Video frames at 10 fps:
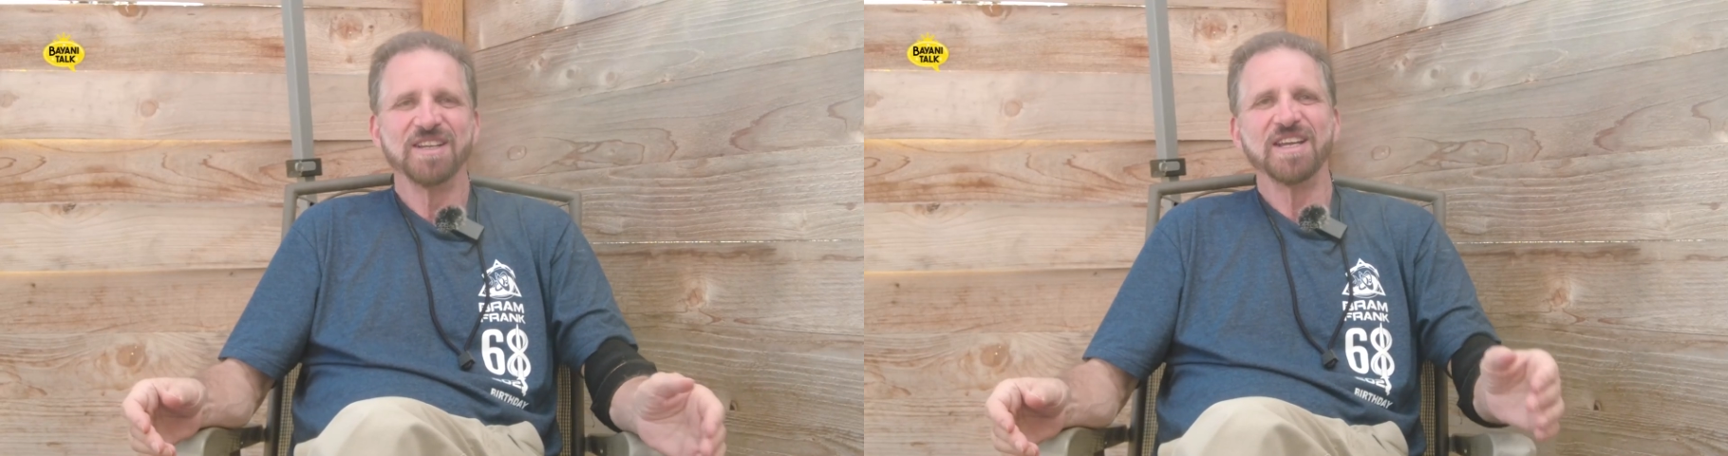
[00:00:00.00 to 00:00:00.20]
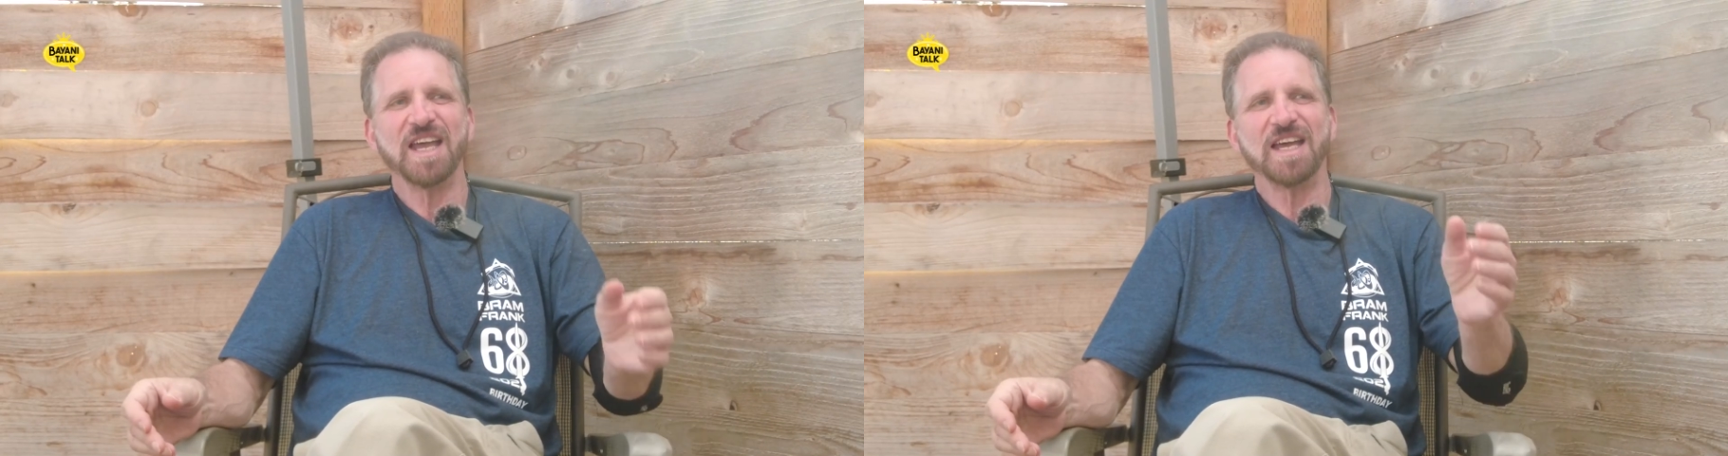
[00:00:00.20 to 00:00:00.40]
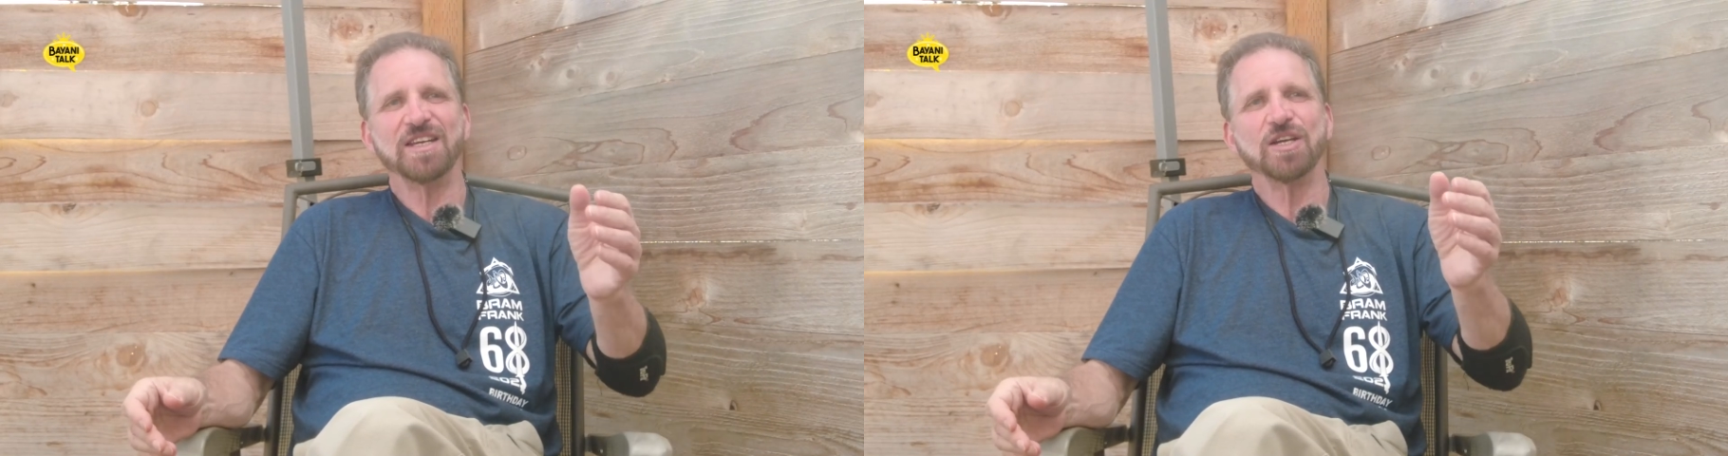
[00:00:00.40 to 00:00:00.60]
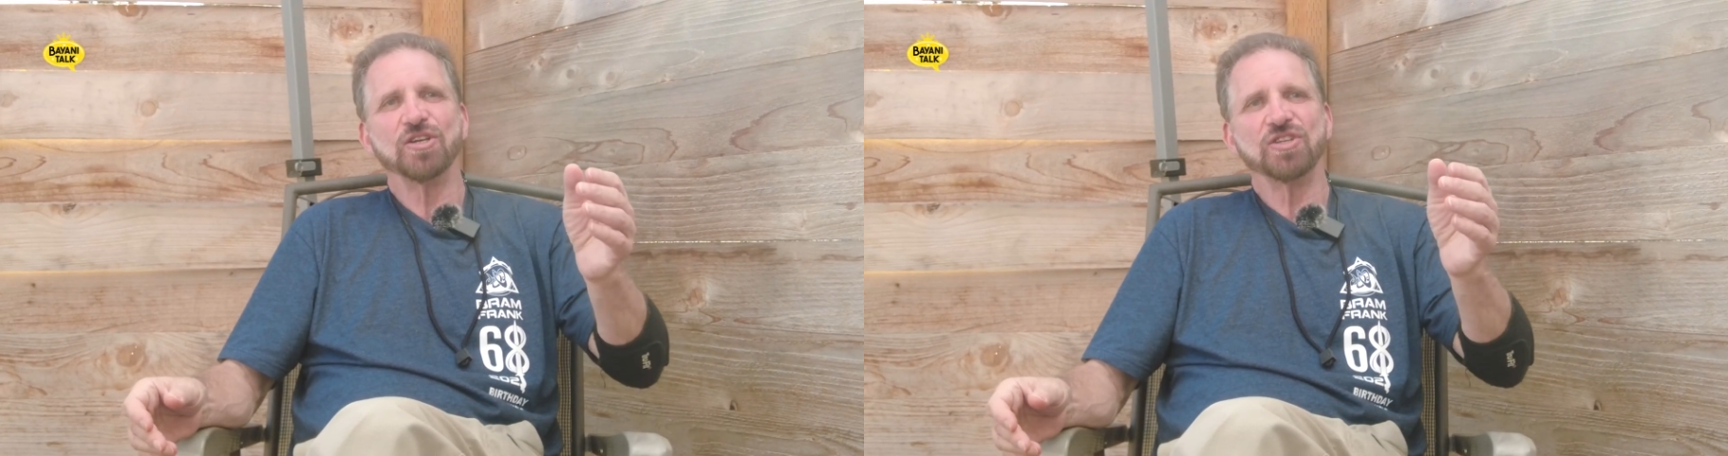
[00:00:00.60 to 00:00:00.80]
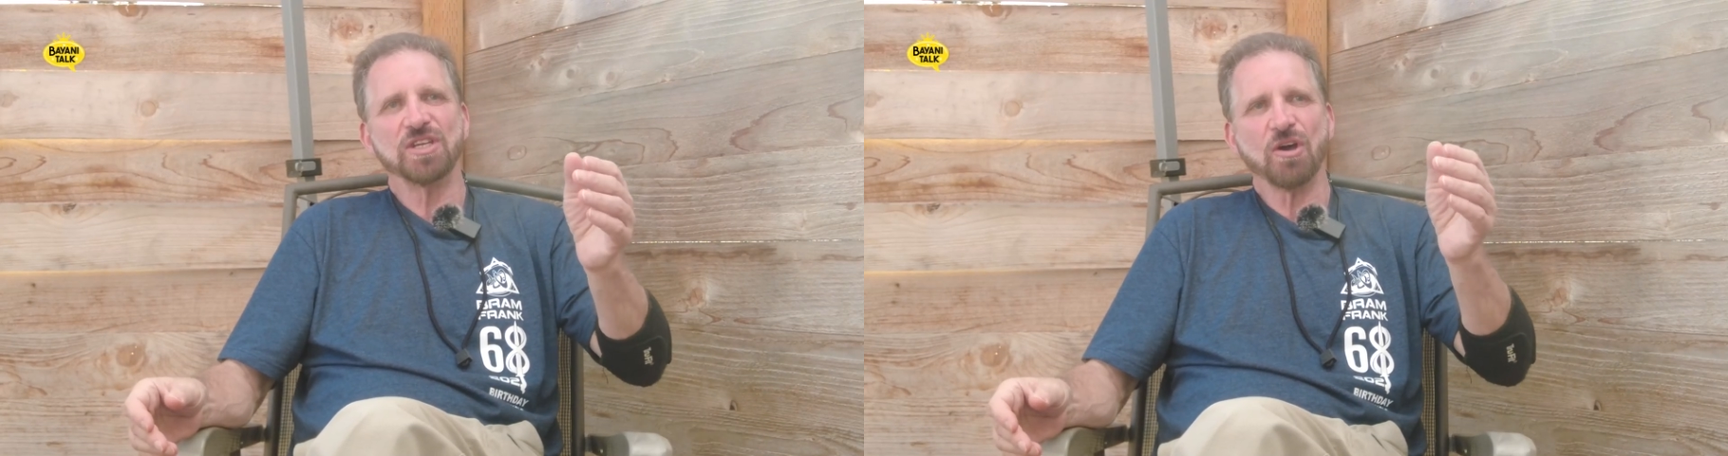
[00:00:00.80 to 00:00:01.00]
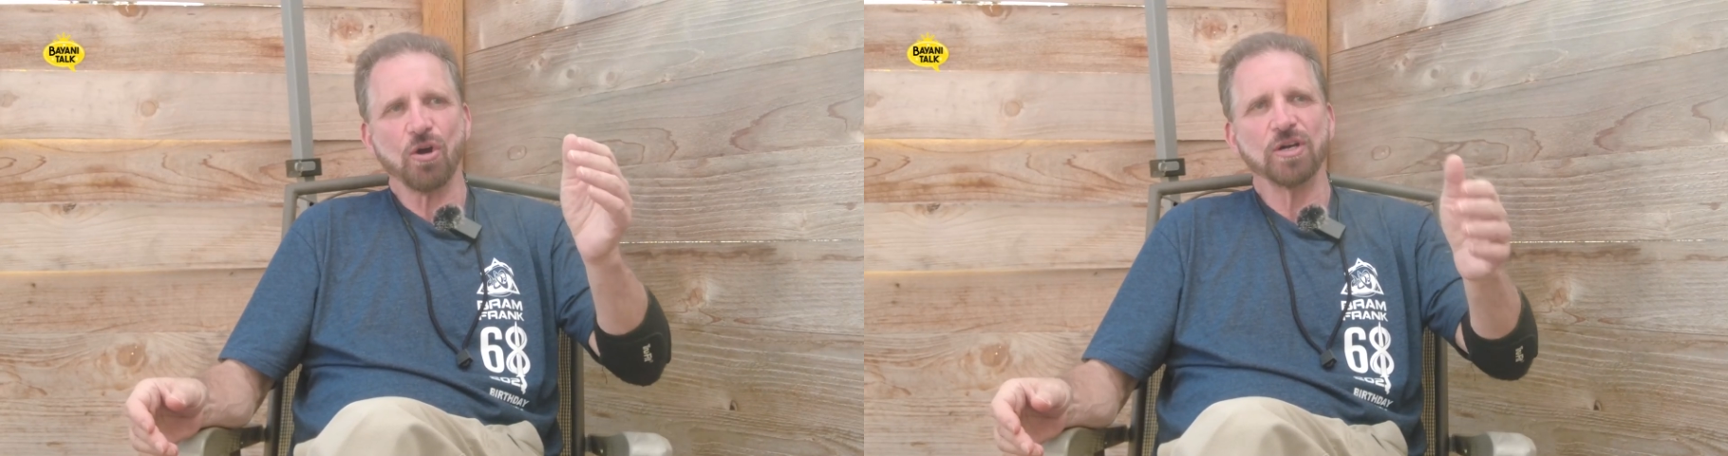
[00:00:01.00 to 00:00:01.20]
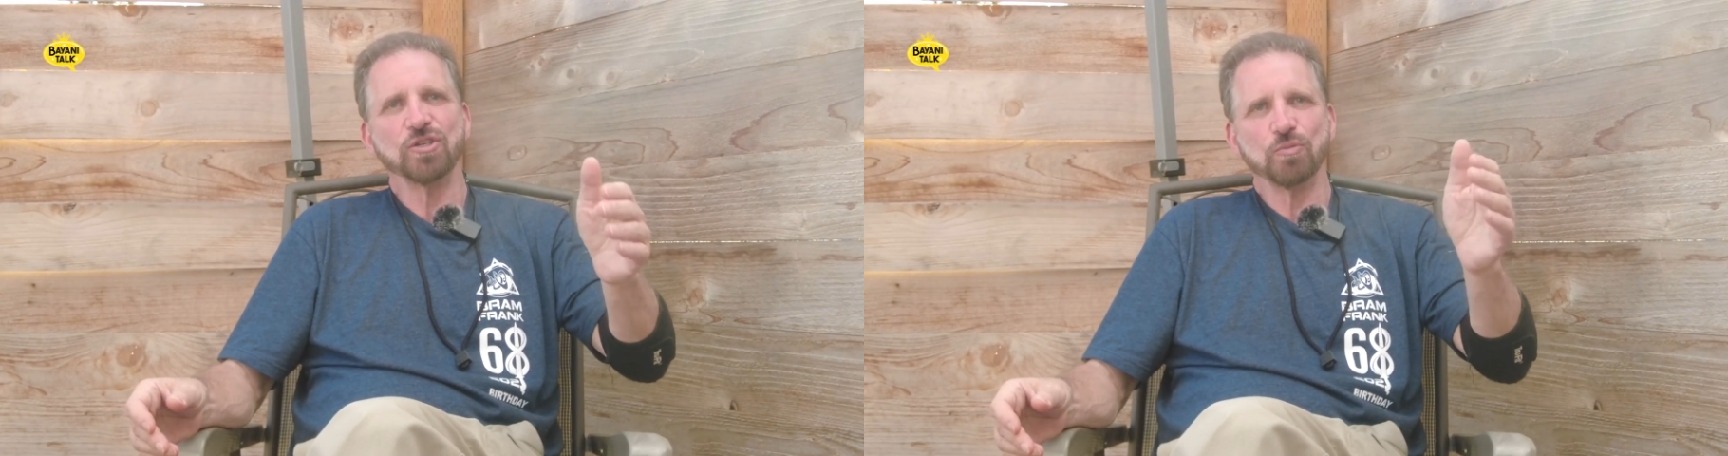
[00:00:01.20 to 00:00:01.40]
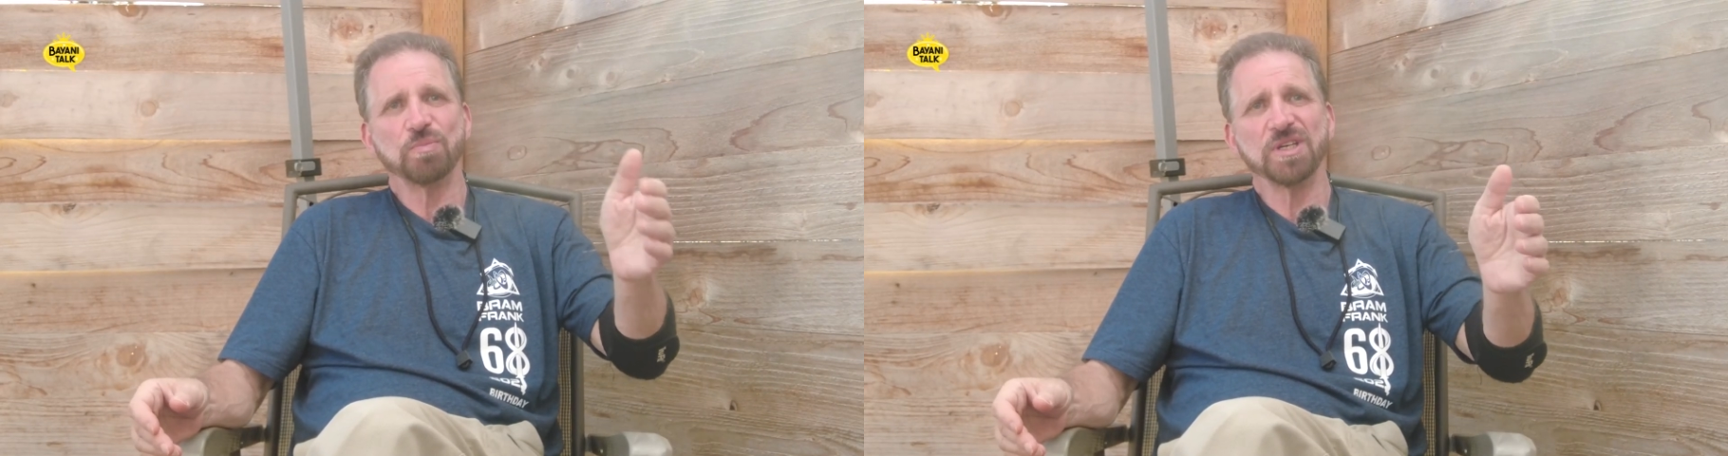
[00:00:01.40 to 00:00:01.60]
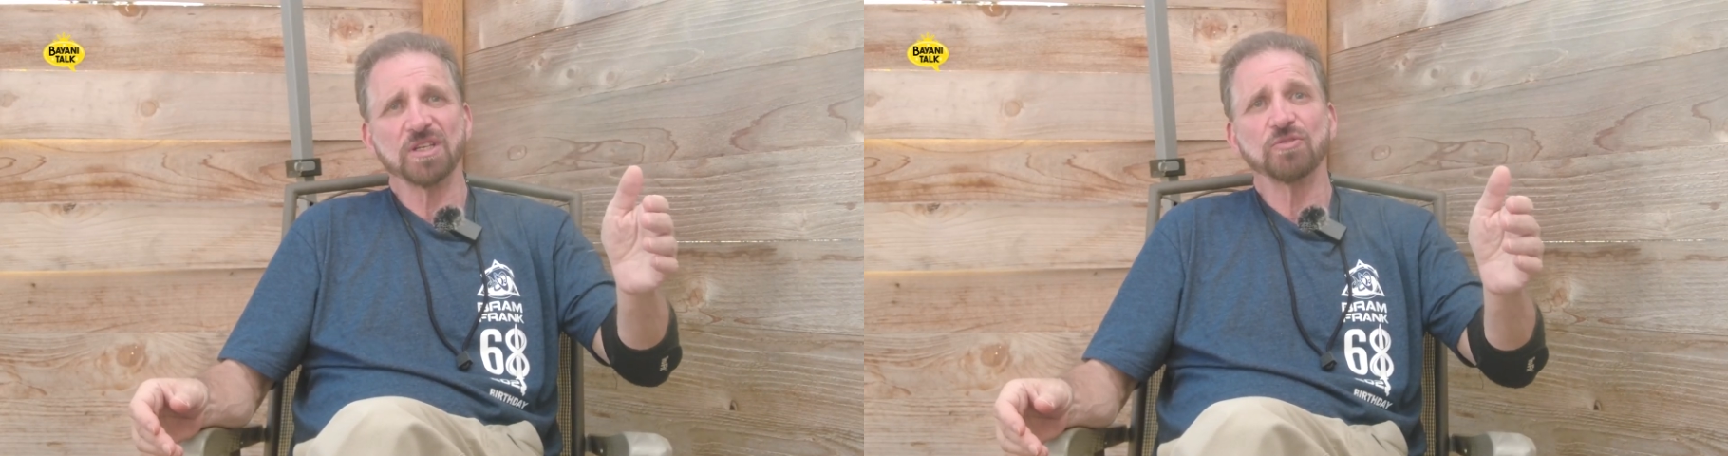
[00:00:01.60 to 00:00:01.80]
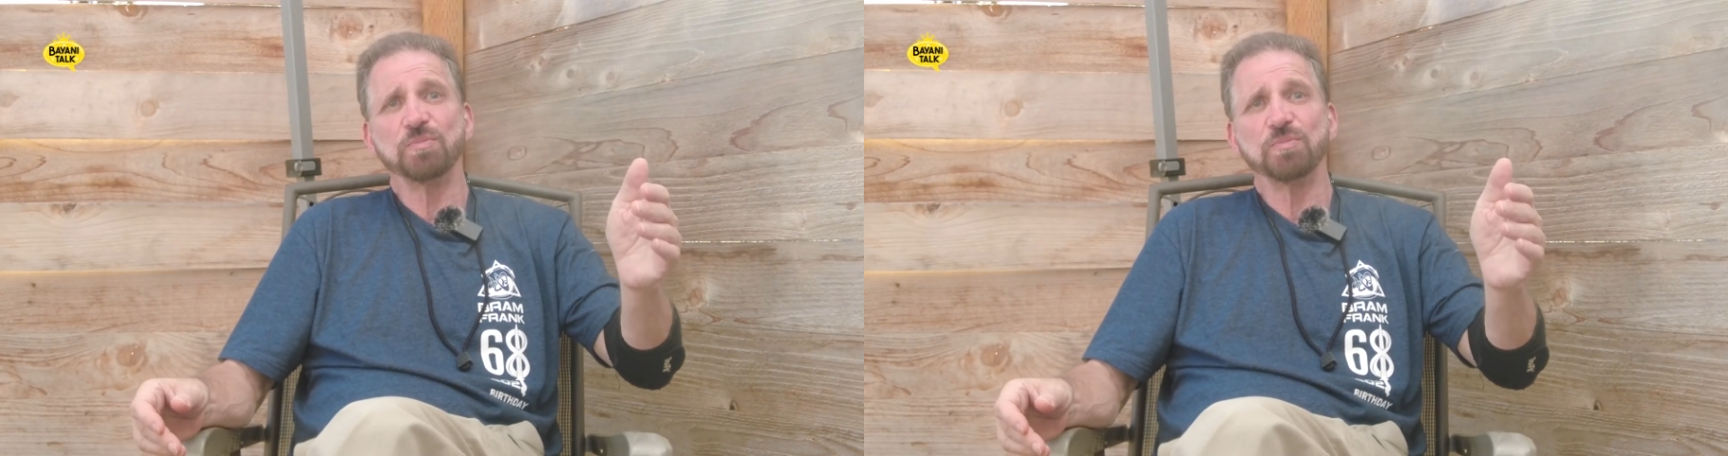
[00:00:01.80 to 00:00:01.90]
And the art you picked,